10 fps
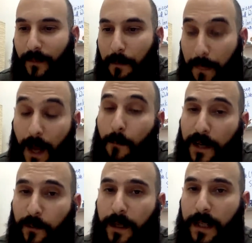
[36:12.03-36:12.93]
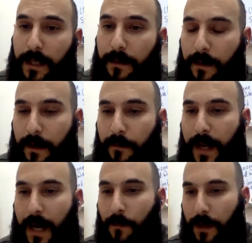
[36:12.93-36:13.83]
I wish we did. If we
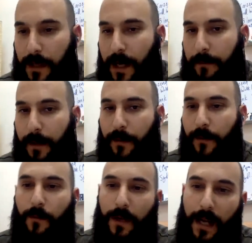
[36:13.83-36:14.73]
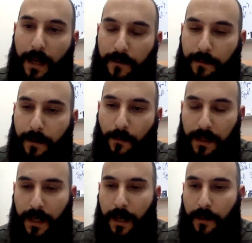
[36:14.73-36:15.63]
had more time, maybe we would have spent more
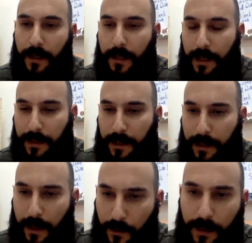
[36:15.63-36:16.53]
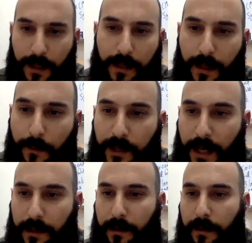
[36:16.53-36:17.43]
time on it. It's an interesting
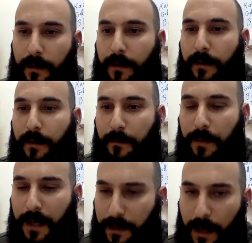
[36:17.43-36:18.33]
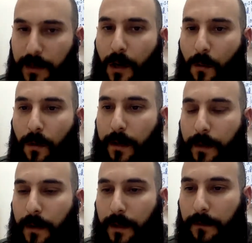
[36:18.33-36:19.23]
subject, but don't worry about
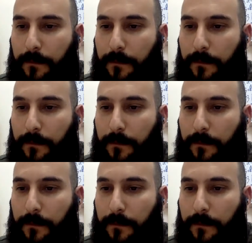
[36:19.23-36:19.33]
it.